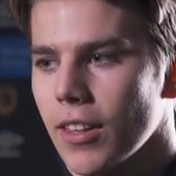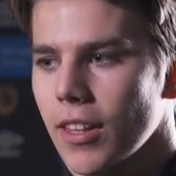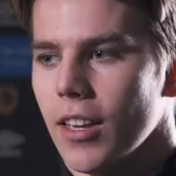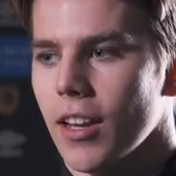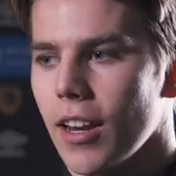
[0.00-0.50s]

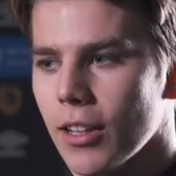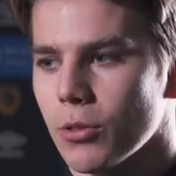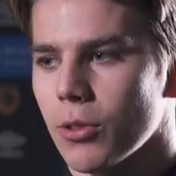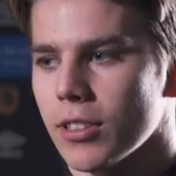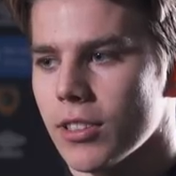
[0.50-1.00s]
yeah, I like
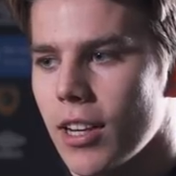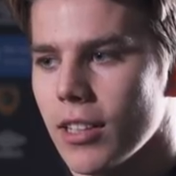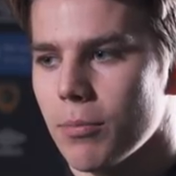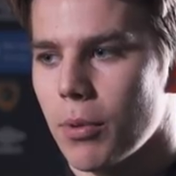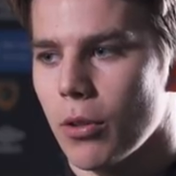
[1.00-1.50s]
to
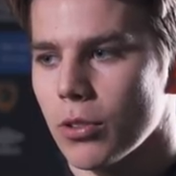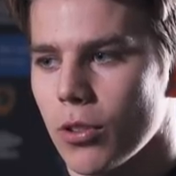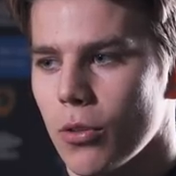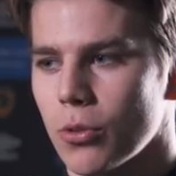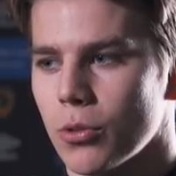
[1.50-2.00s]
excite, but
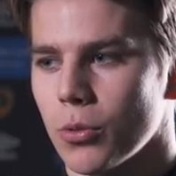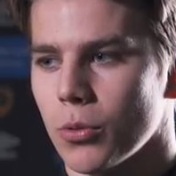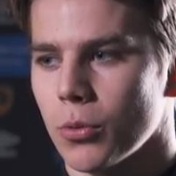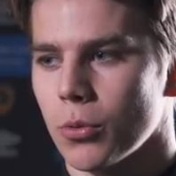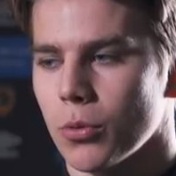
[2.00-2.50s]
also
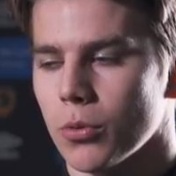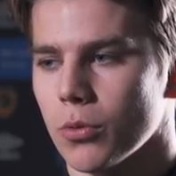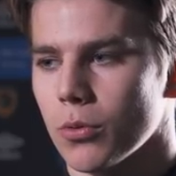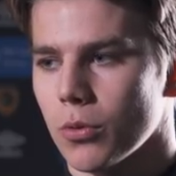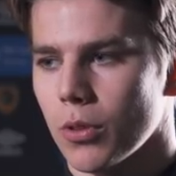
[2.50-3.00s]
to
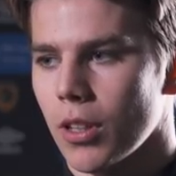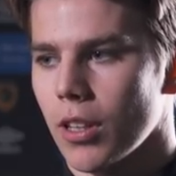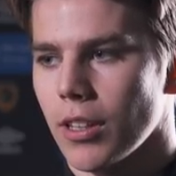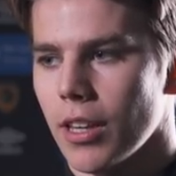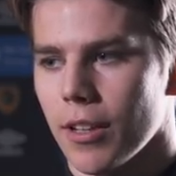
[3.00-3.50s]

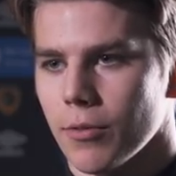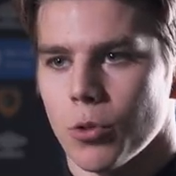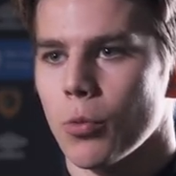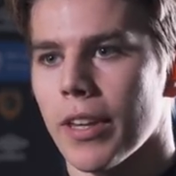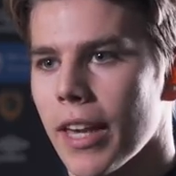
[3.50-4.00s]
yeah
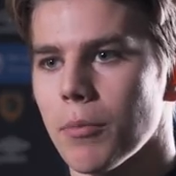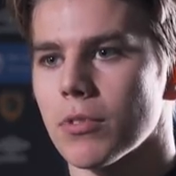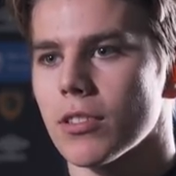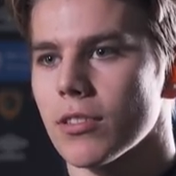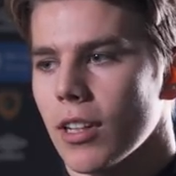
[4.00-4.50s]
to win
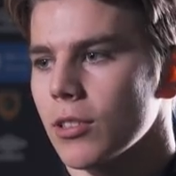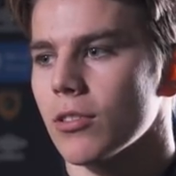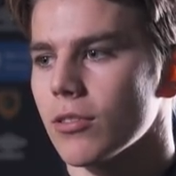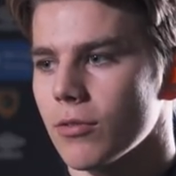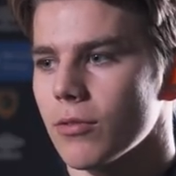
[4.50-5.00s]
games. That's
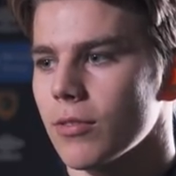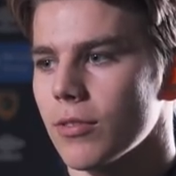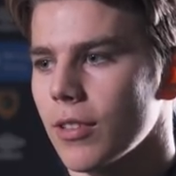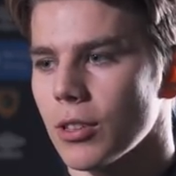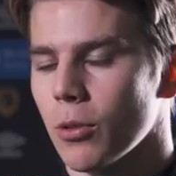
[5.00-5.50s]

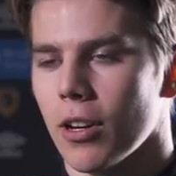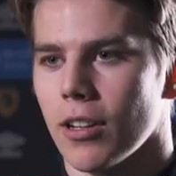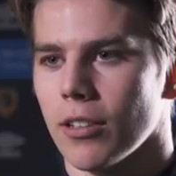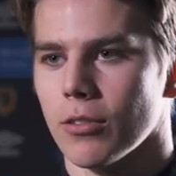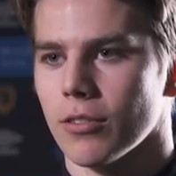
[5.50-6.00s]
that's what
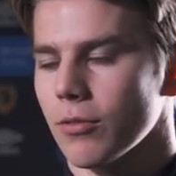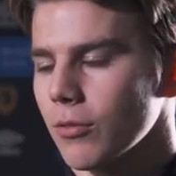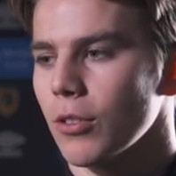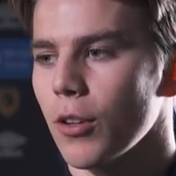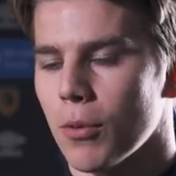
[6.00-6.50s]
I
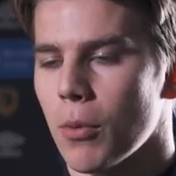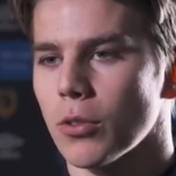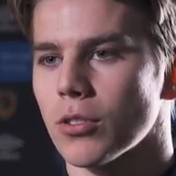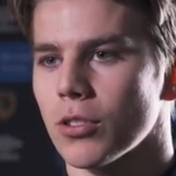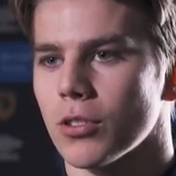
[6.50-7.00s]
love the
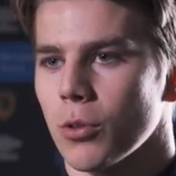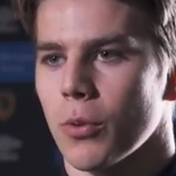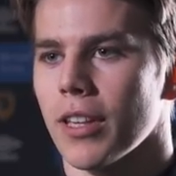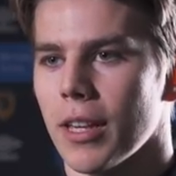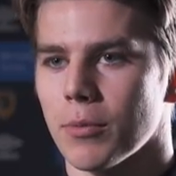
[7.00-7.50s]
most, just to
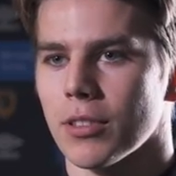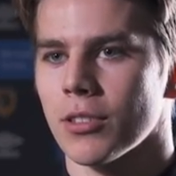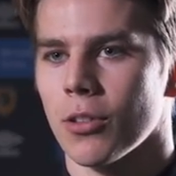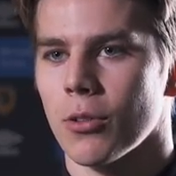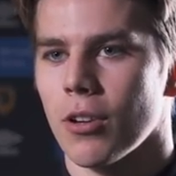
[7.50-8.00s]
win games.
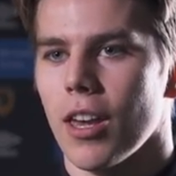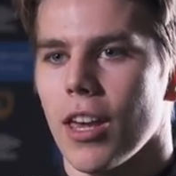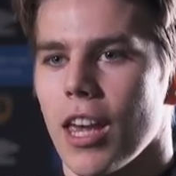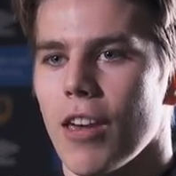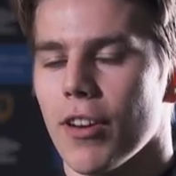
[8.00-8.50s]
So
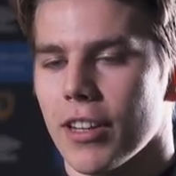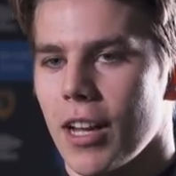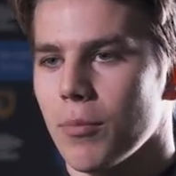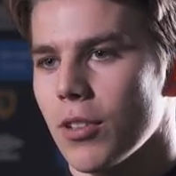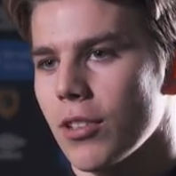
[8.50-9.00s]
if I can
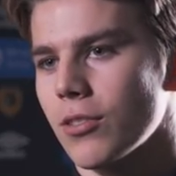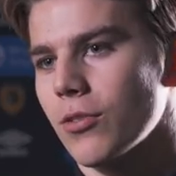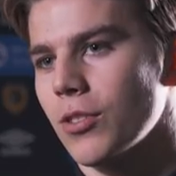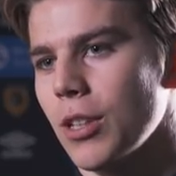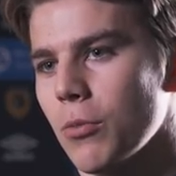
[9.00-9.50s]
help the
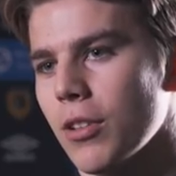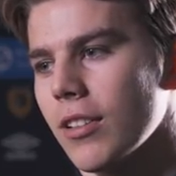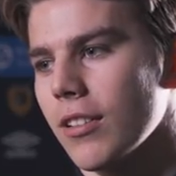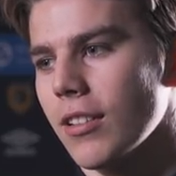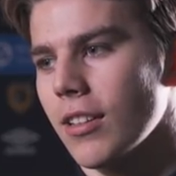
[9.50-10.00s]
team
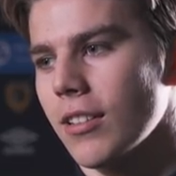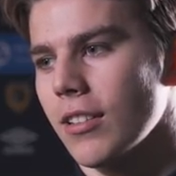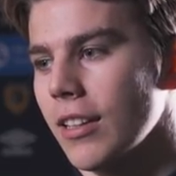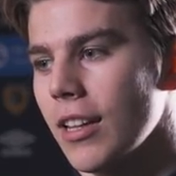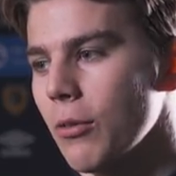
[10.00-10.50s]
win, then
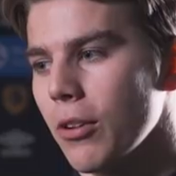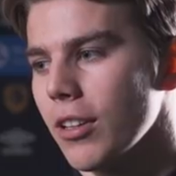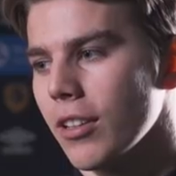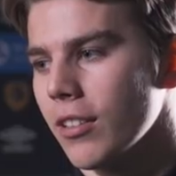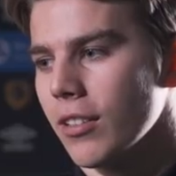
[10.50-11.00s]
in any way,
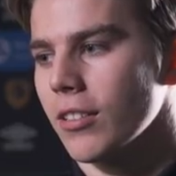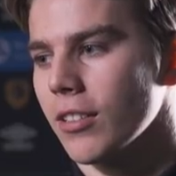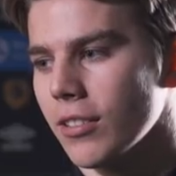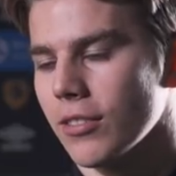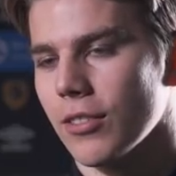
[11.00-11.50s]
uh,
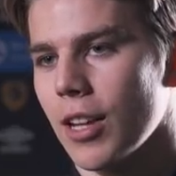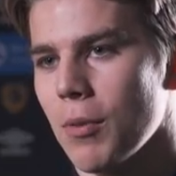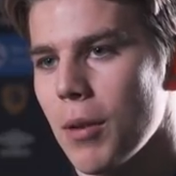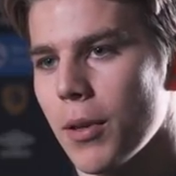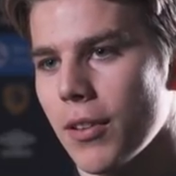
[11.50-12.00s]
then I'm
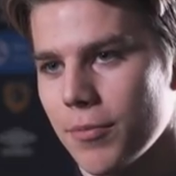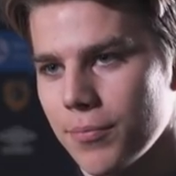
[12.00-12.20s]
happy.